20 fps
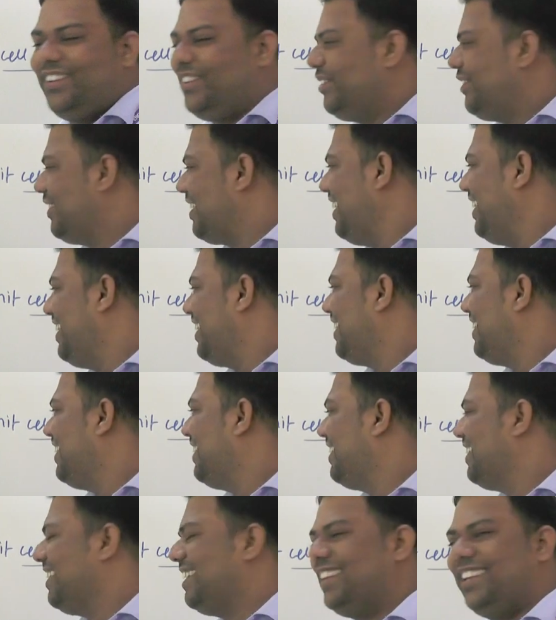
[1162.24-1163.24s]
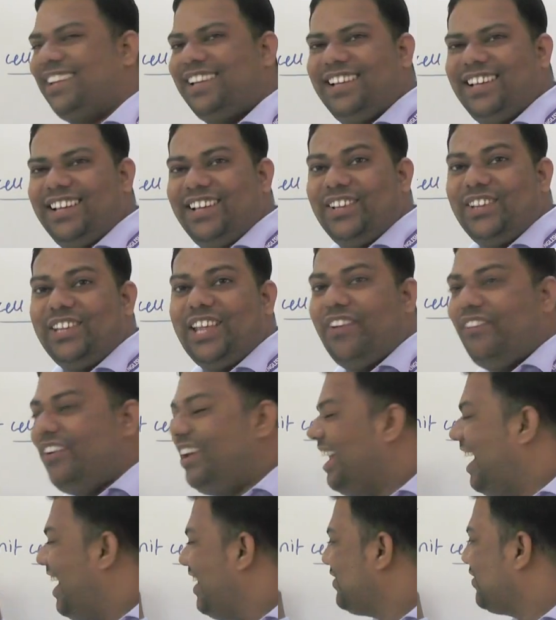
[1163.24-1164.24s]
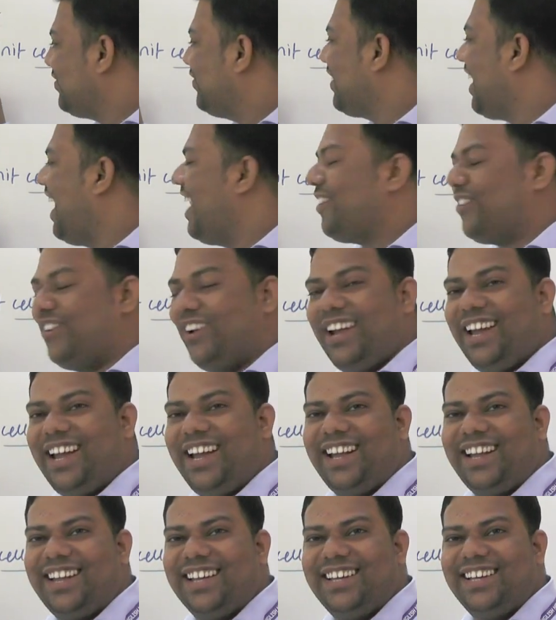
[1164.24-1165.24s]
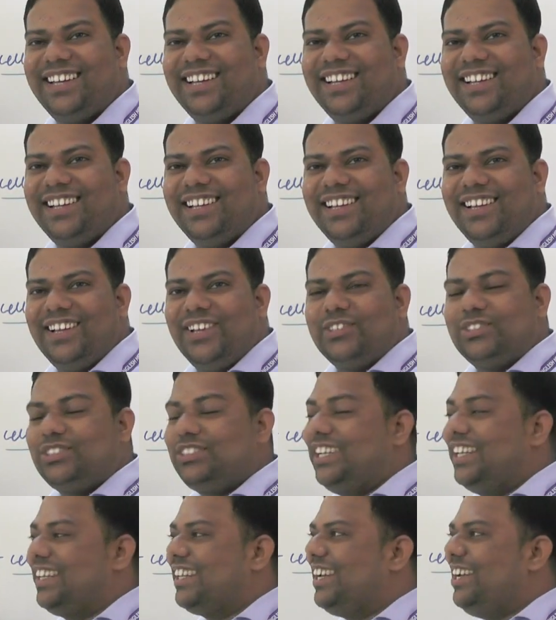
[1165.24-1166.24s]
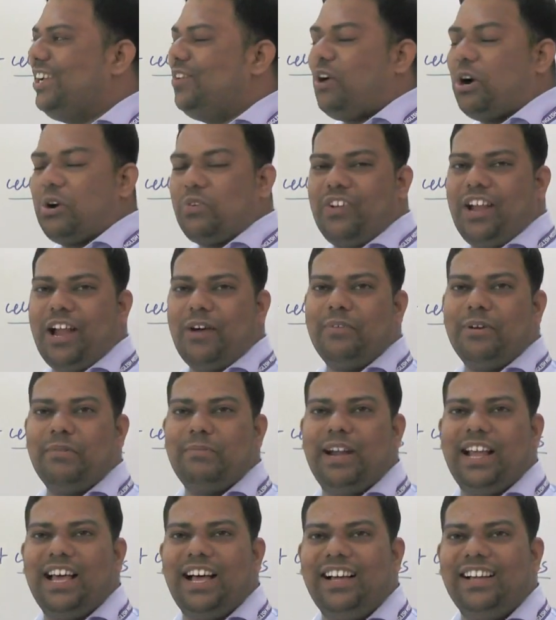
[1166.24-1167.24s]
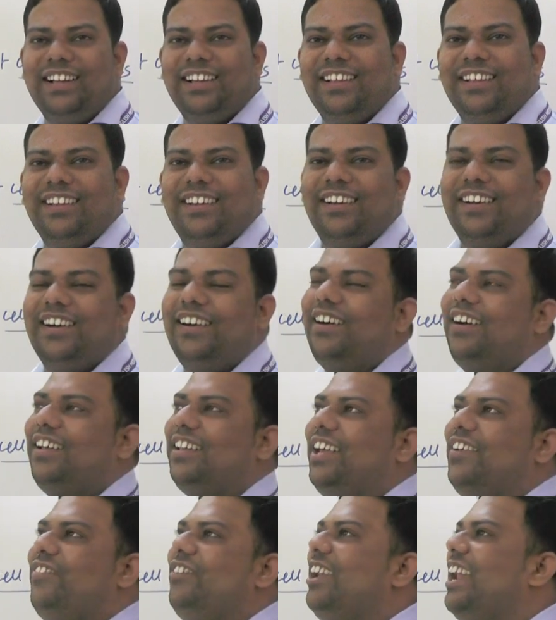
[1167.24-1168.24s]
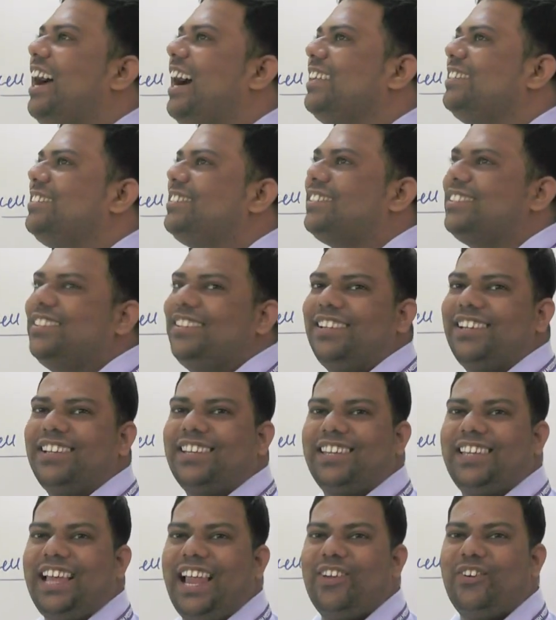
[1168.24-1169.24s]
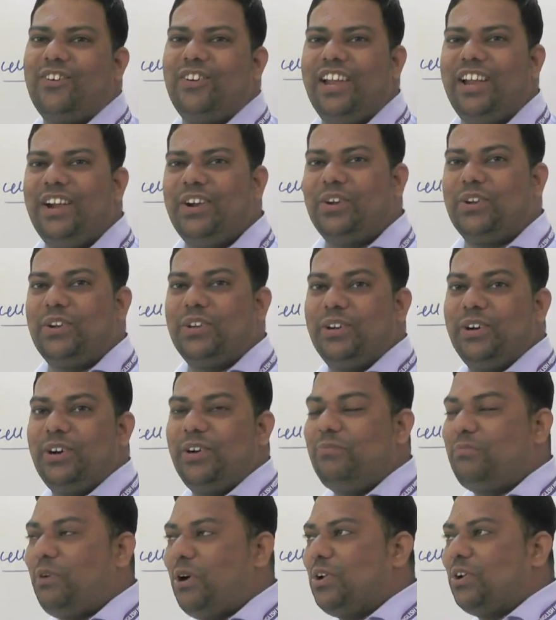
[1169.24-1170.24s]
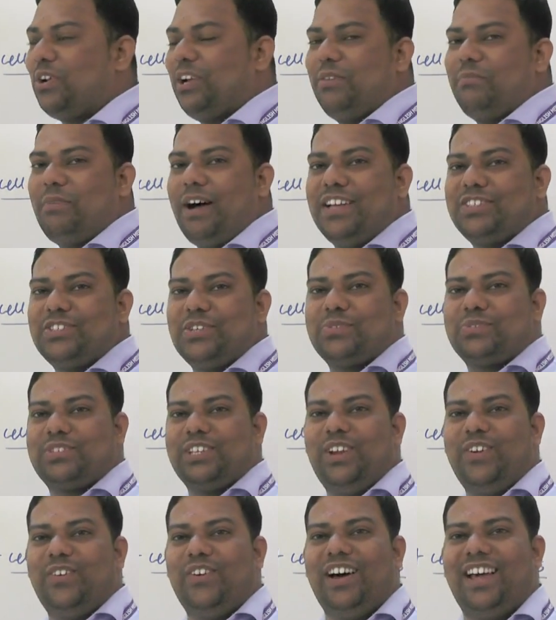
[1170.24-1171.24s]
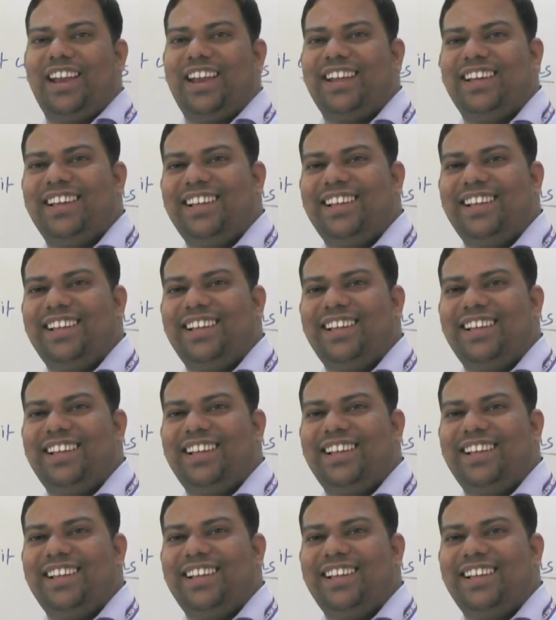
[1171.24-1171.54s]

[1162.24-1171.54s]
Okay, they will ask to calculate. So generally what will happen beta? They will ask calculate molecular mass of silver.